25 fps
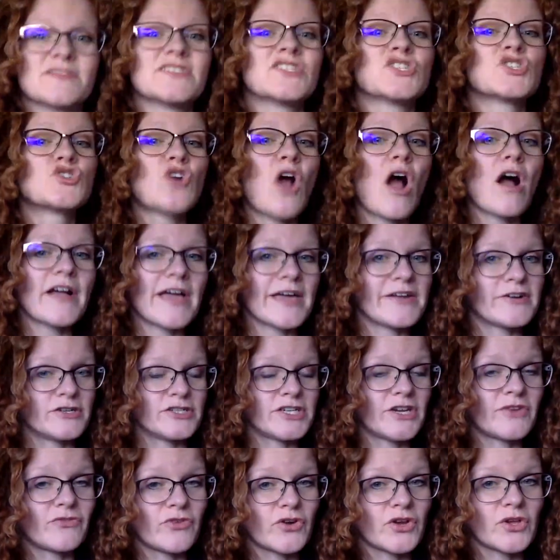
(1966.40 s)
strong
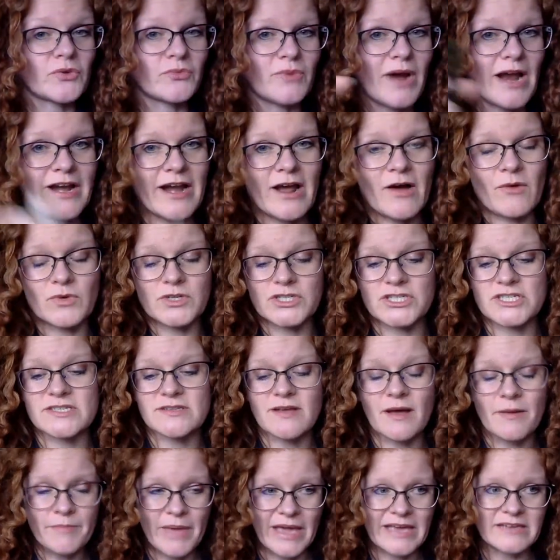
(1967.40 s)
energy for you right now, which is
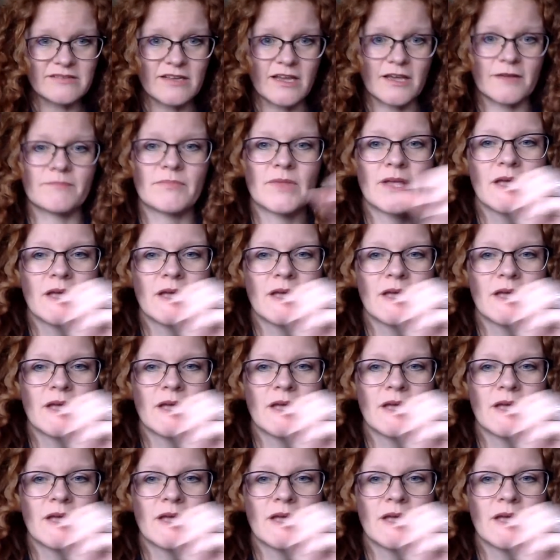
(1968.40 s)
amazing.